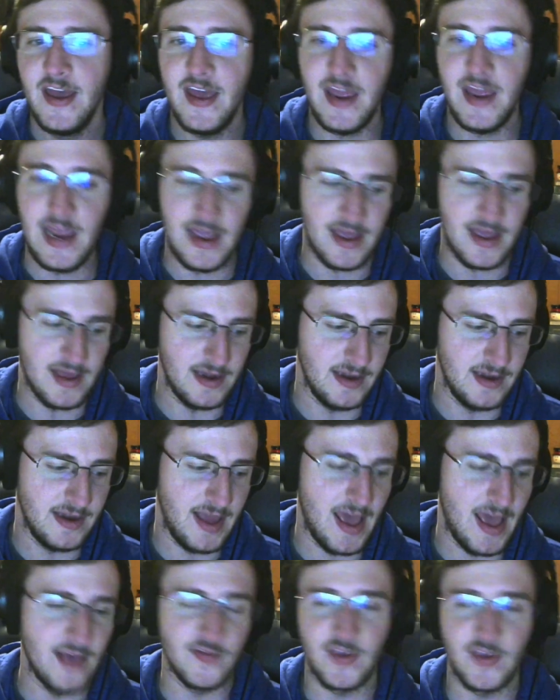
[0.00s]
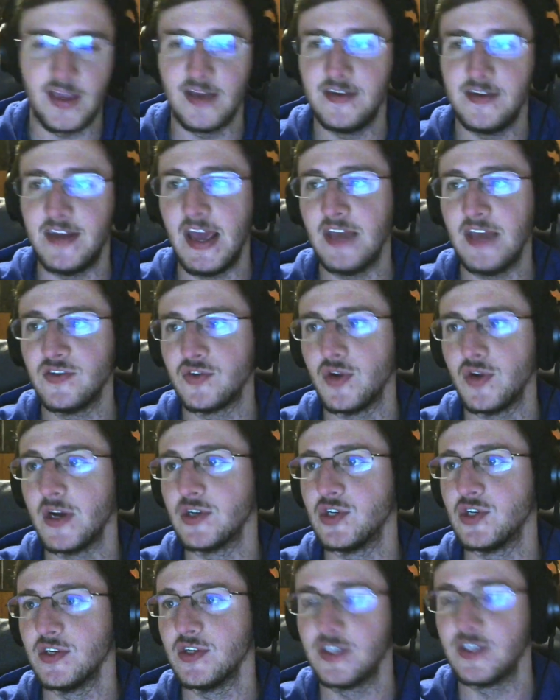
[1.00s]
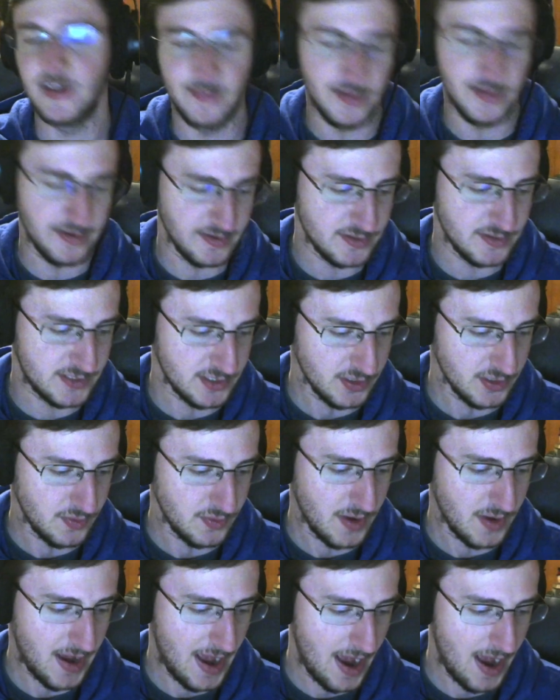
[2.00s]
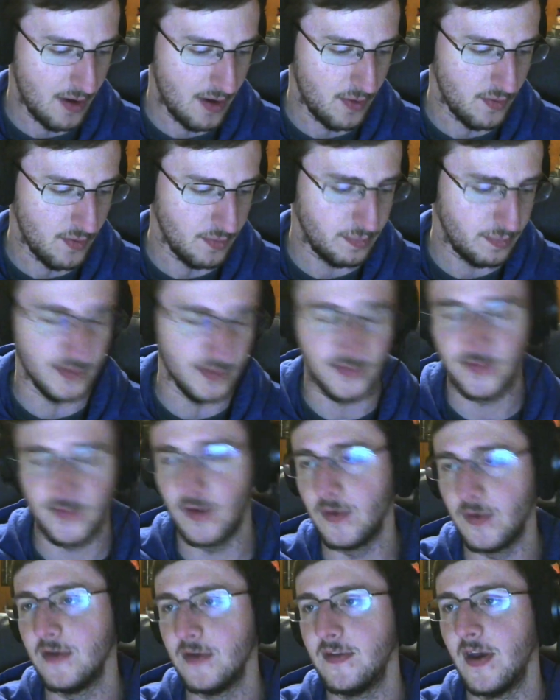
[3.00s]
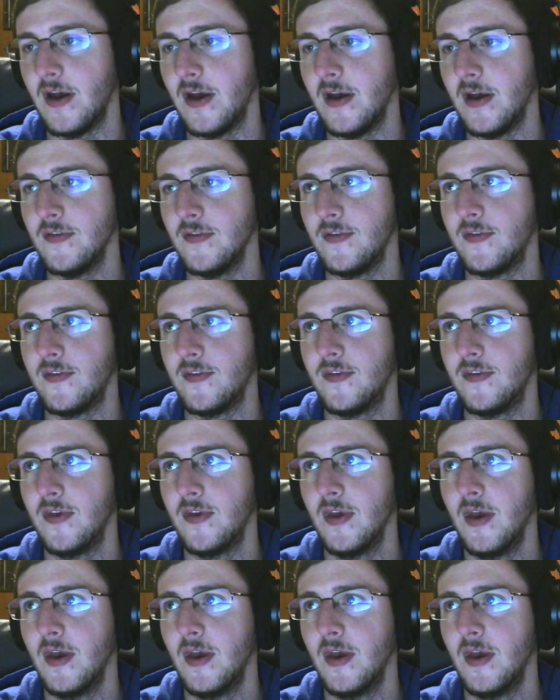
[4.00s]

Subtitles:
and has like a day structure similar to how Persona does,